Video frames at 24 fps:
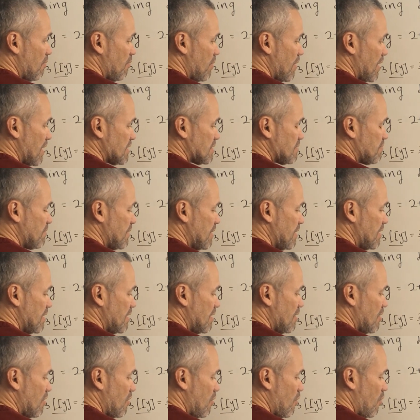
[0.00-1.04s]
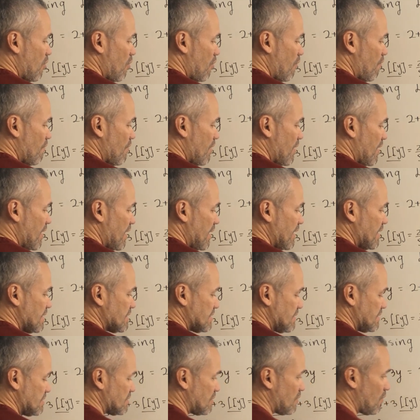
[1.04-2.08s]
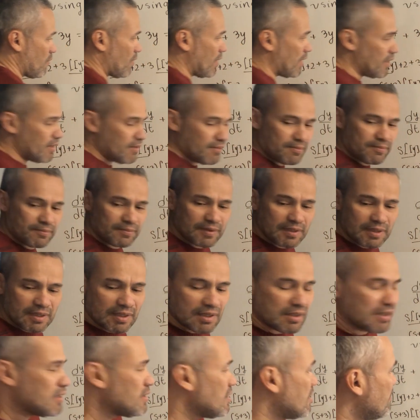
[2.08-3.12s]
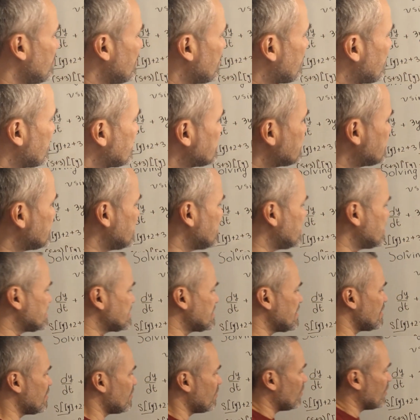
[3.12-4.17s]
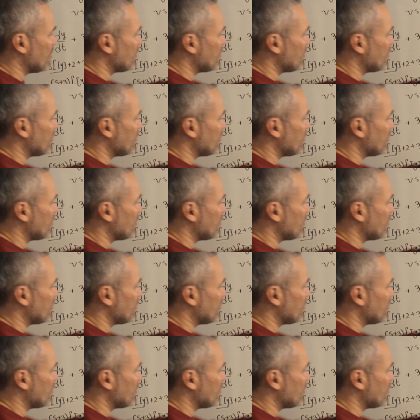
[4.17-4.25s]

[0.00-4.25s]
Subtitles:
plus b over s squared. Let me erase this, that